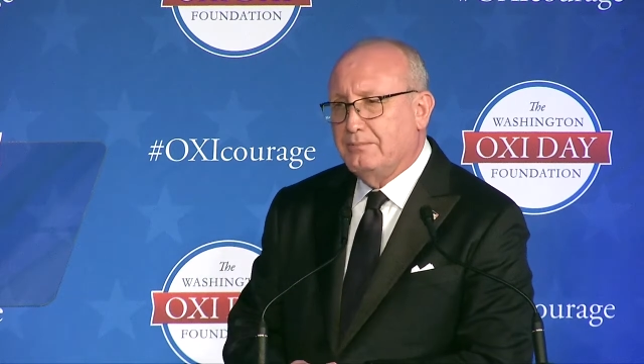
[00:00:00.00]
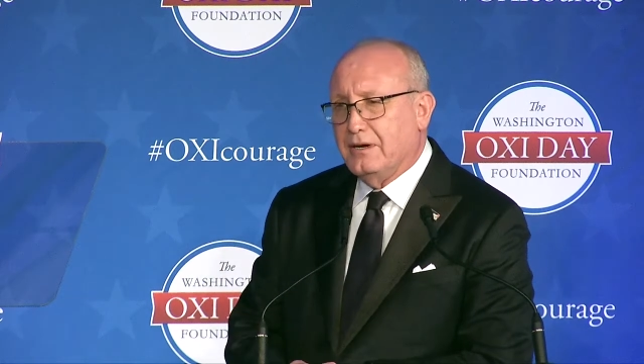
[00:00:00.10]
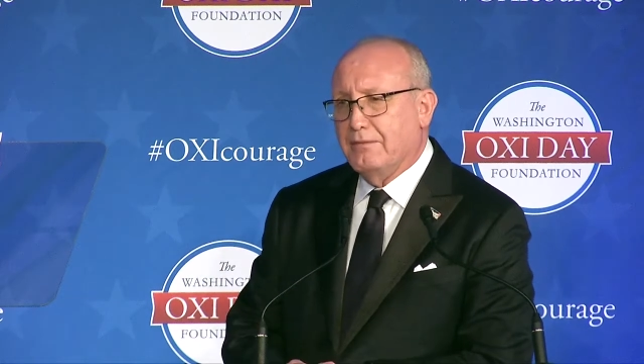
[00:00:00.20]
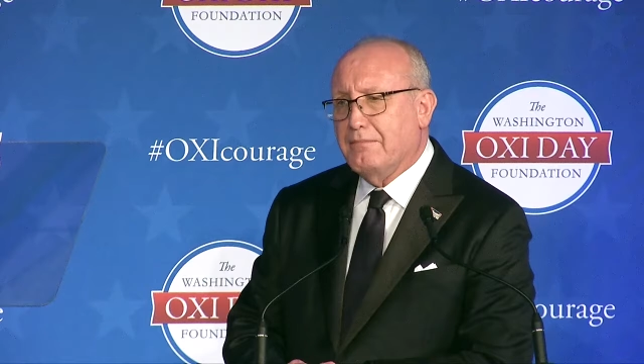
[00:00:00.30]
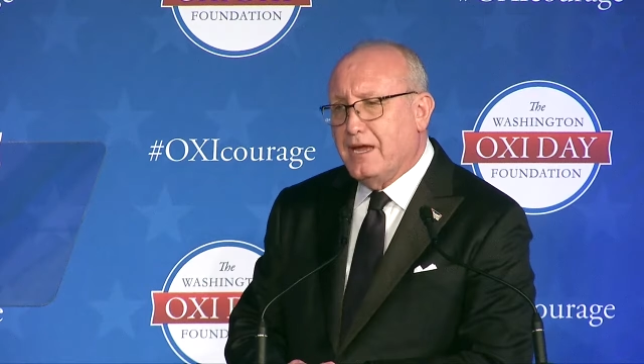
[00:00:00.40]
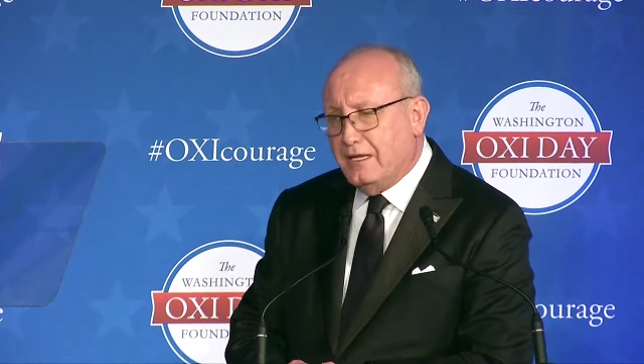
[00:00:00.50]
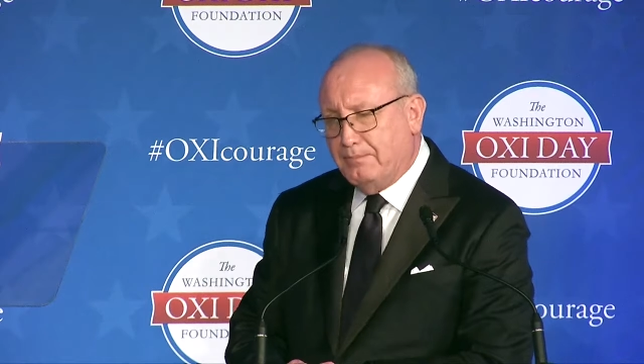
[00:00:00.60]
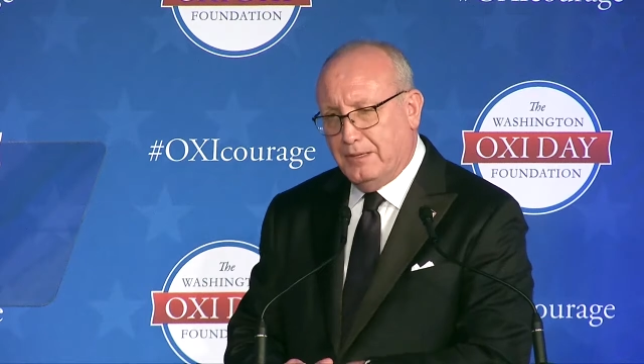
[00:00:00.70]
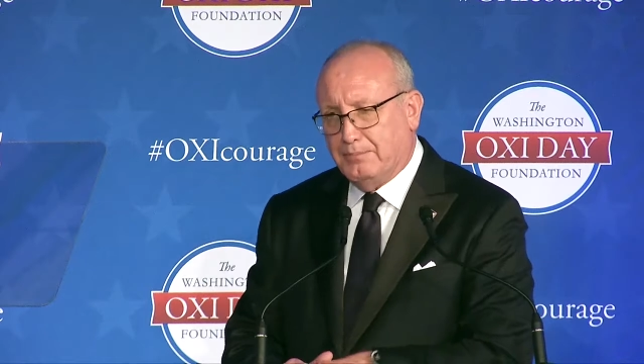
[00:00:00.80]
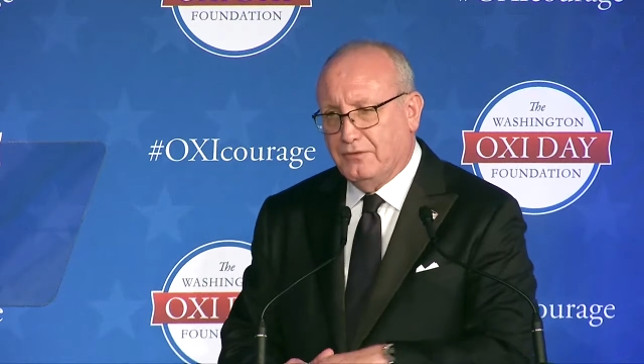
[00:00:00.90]
by the many
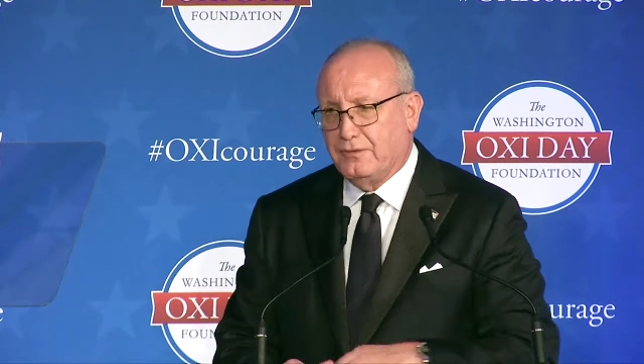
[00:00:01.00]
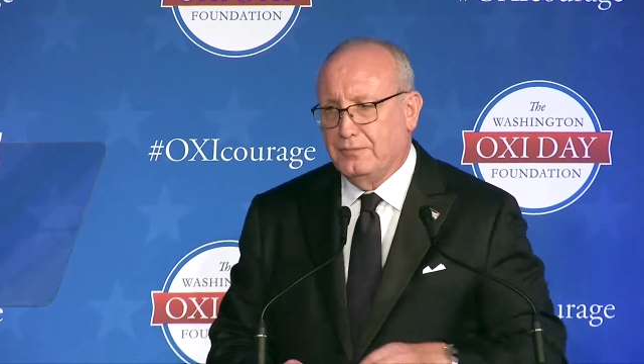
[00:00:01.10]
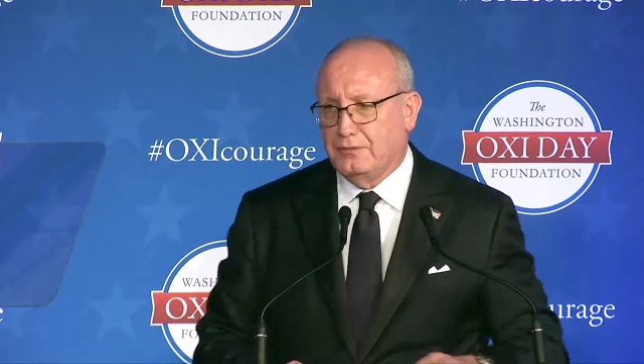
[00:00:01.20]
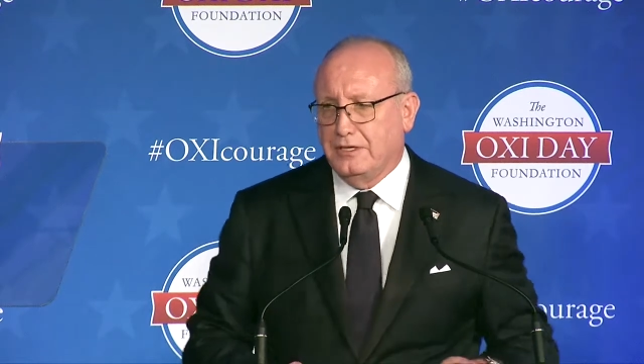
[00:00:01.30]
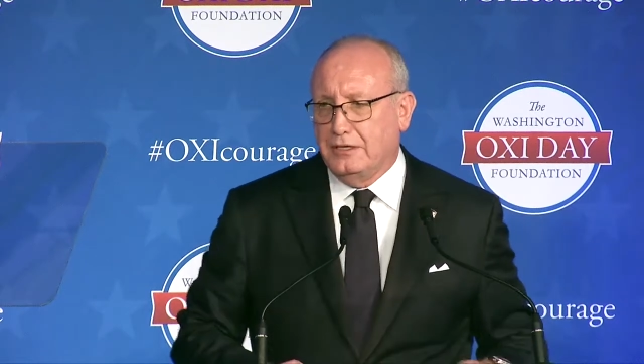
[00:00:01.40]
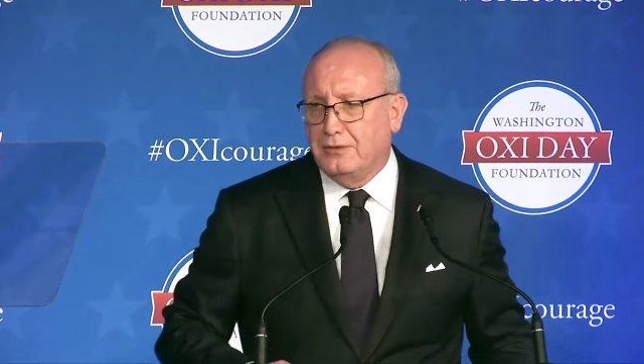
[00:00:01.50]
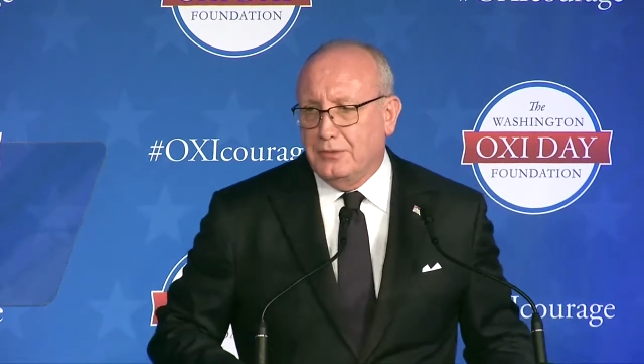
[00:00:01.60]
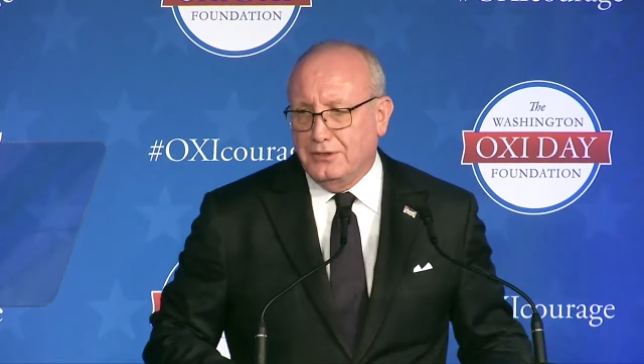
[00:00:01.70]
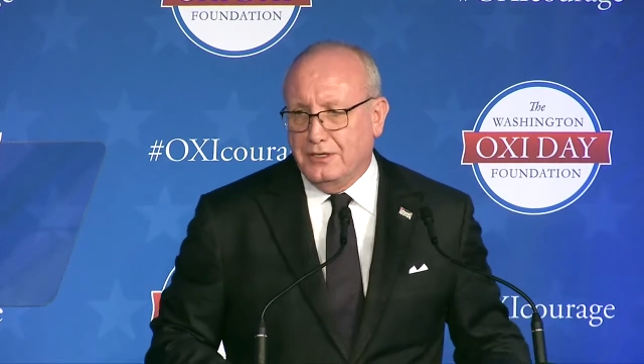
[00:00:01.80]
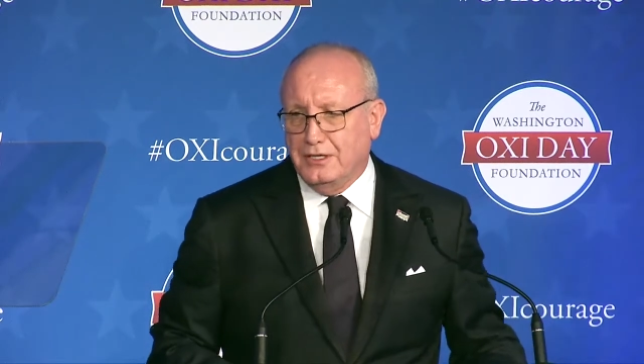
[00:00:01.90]
people from the Greek
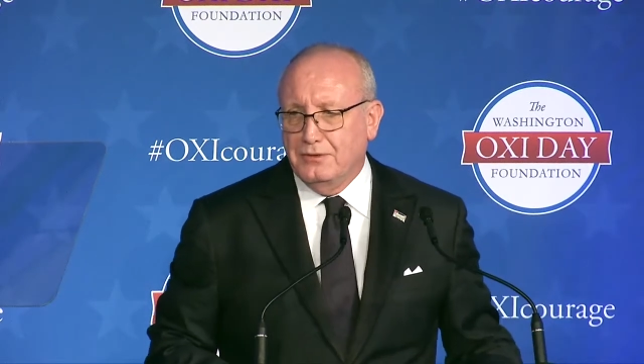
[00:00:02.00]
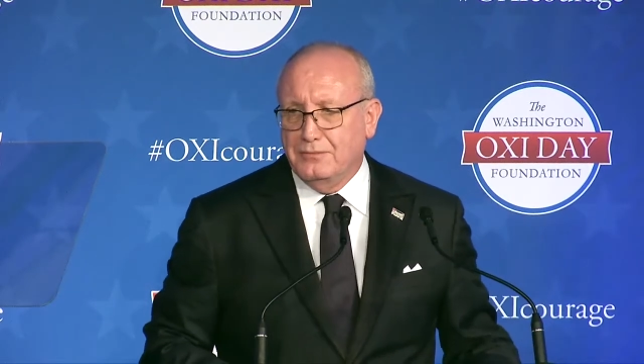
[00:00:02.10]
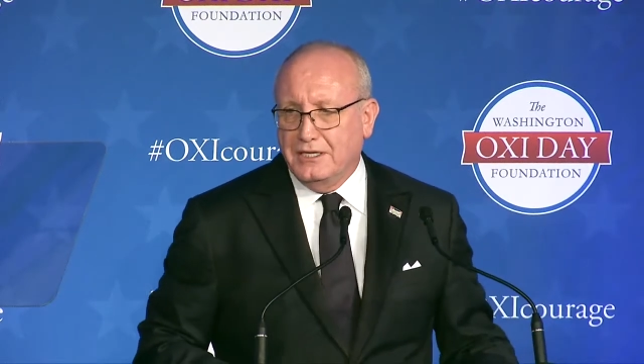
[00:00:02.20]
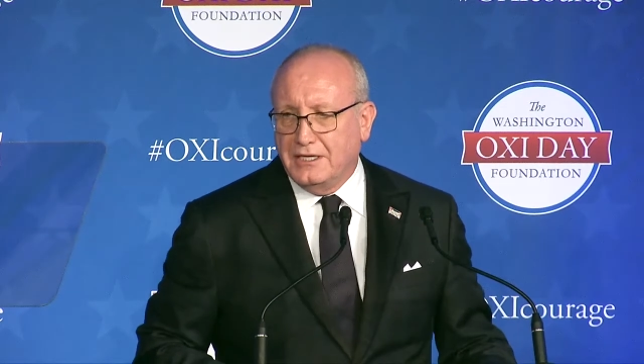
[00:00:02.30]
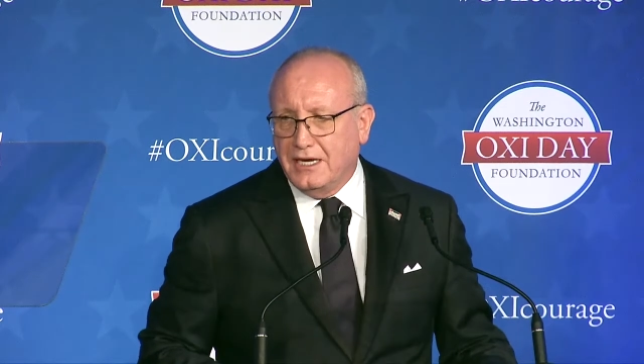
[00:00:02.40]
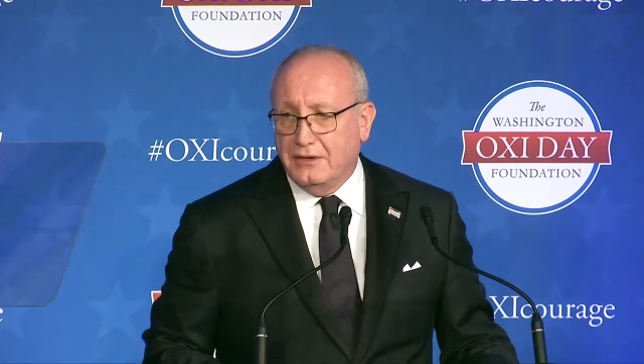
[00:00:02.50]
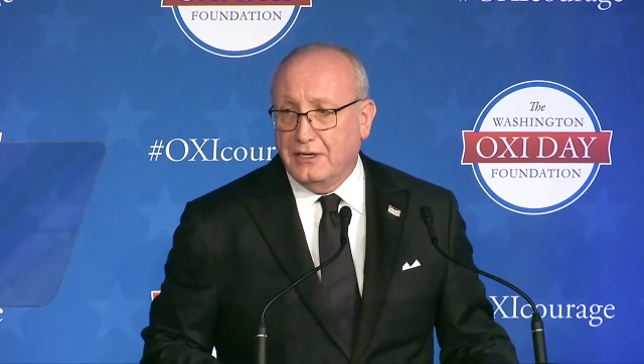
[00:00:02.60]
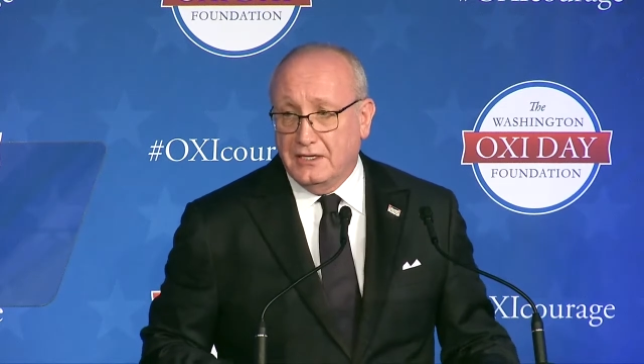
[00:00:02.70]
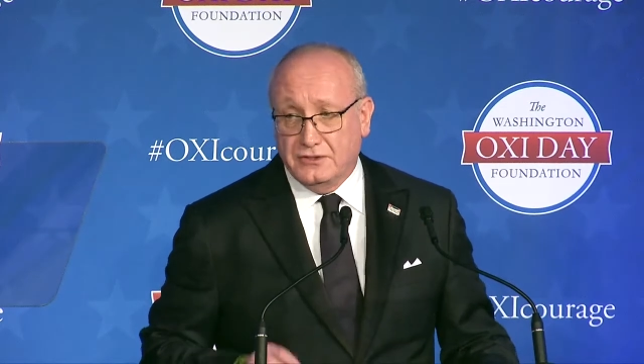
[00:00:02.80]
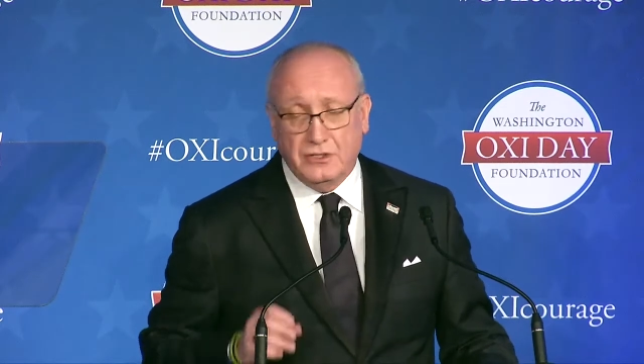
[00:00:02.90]
community whom we count
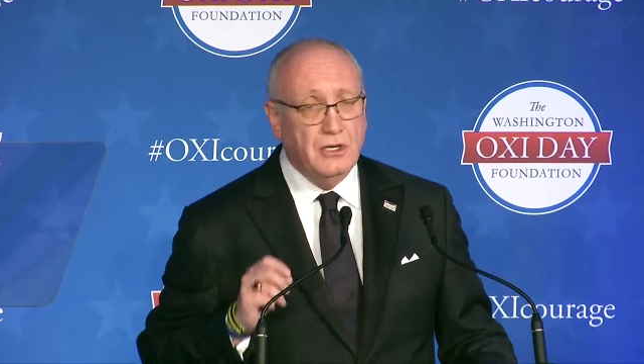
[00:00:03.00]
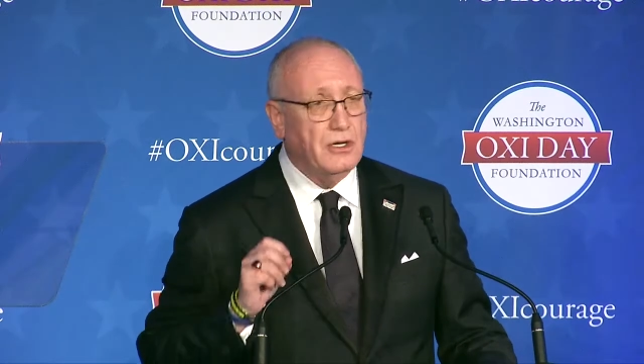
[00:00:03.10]
as